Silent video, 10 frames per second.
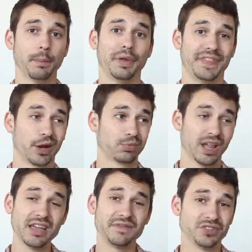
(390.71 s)
but their
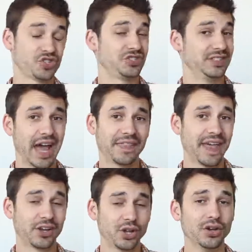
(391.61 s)
life is just not
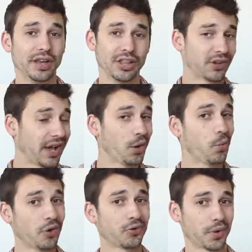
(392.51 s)
that good, and you're kind
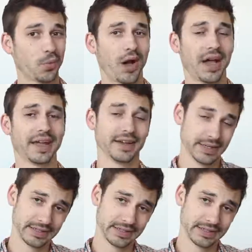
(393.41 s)
of wondering why?